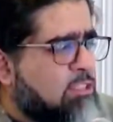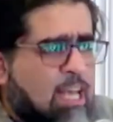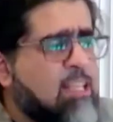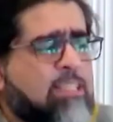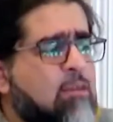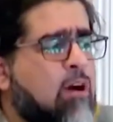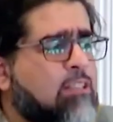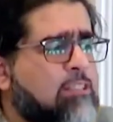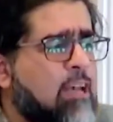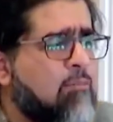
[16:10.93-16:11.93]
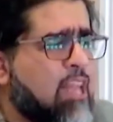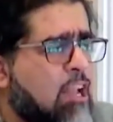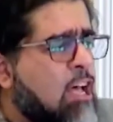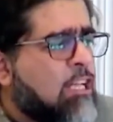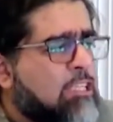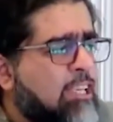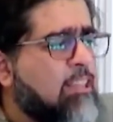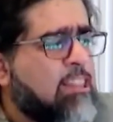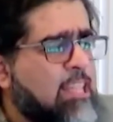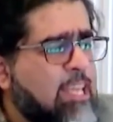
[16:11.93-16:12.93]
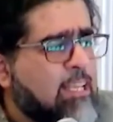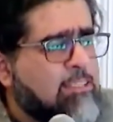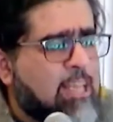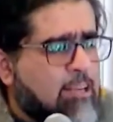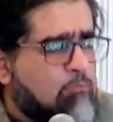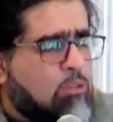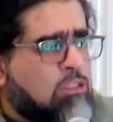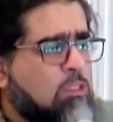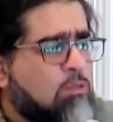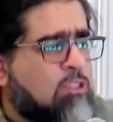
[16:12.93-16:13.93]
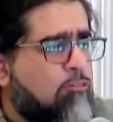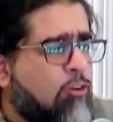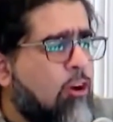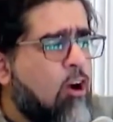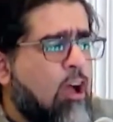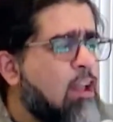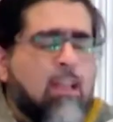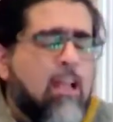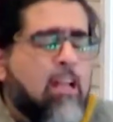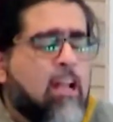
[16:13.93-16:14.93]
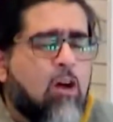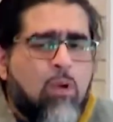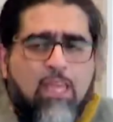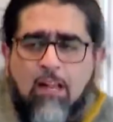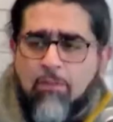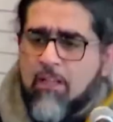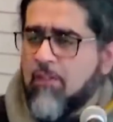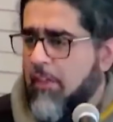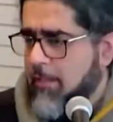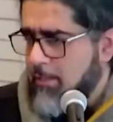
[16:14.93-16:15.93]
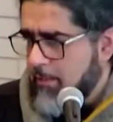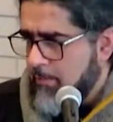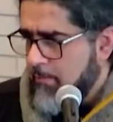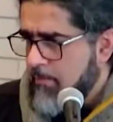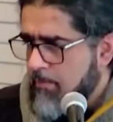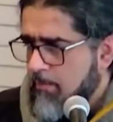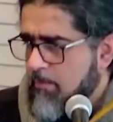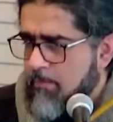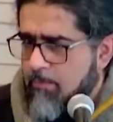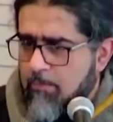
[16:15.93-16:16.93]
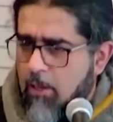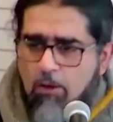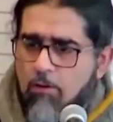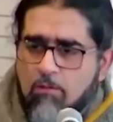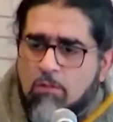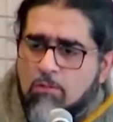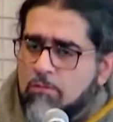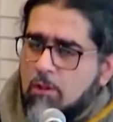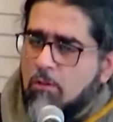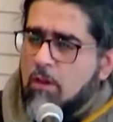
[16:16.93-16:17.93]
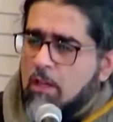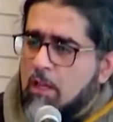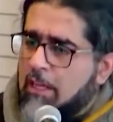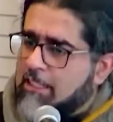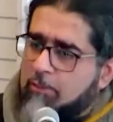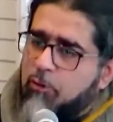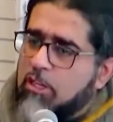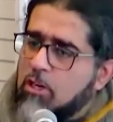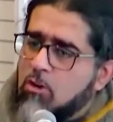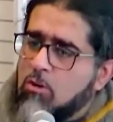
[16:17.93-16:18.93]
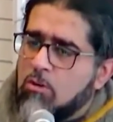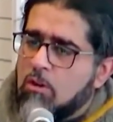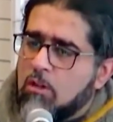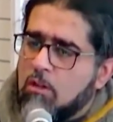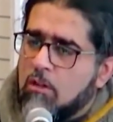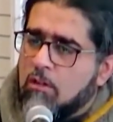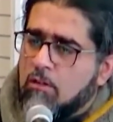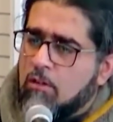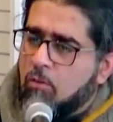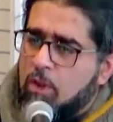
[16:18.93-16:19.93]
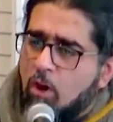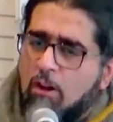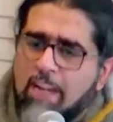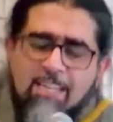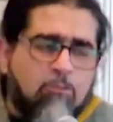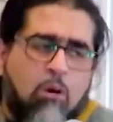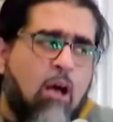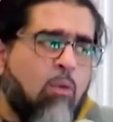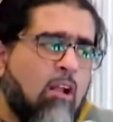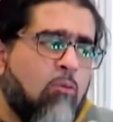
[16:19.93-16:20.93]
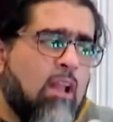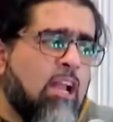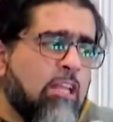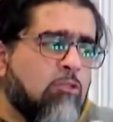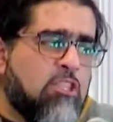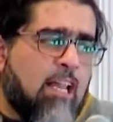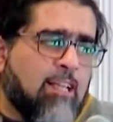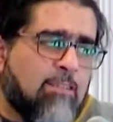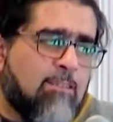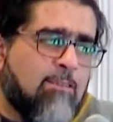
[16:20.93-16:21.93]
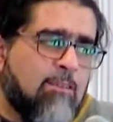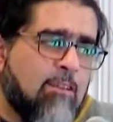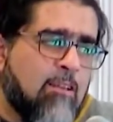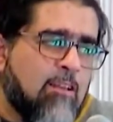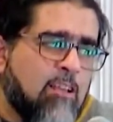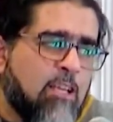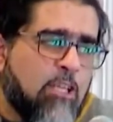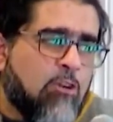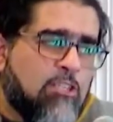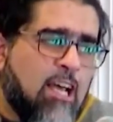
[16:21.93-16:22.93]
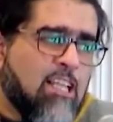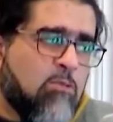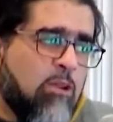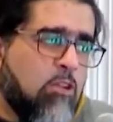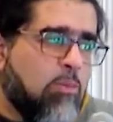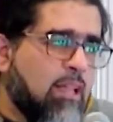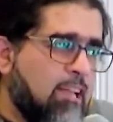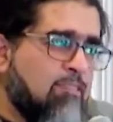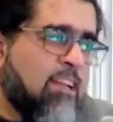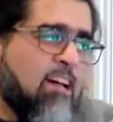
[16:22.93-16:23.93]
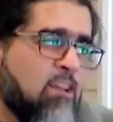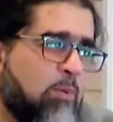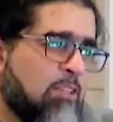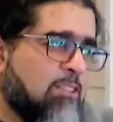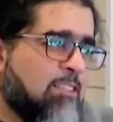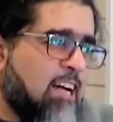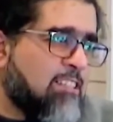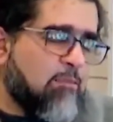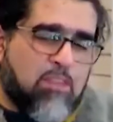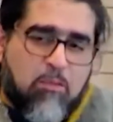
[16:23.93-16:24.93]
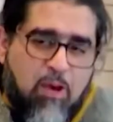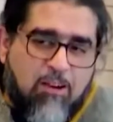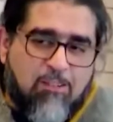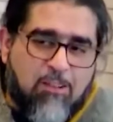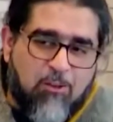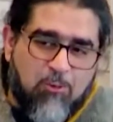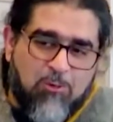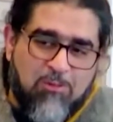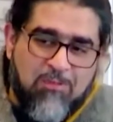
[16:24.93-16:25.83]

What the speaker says: The jealousy amongst them, that the things that Muslims differ on, no, we can't believe in that. No. Because if we do, we already, when are you jealous? You were jealous when you believed that other person's got something better than you.